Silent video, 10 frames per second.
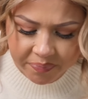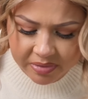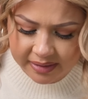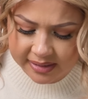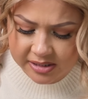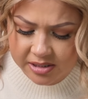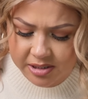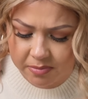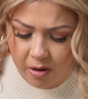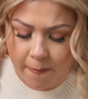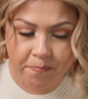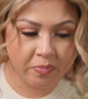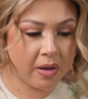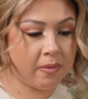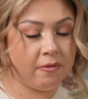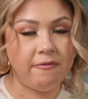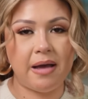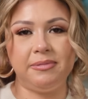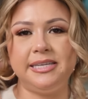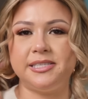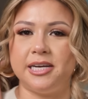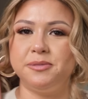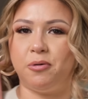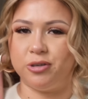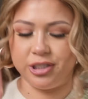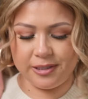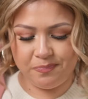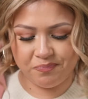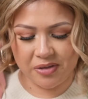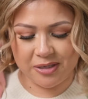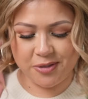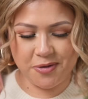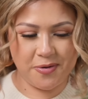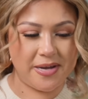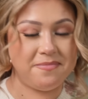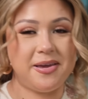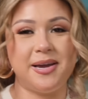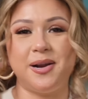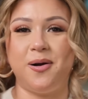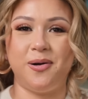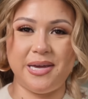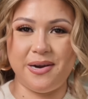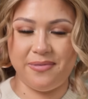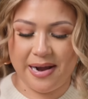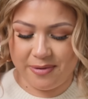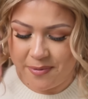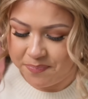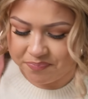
Now this is a small family size portion, so you can make it all year round.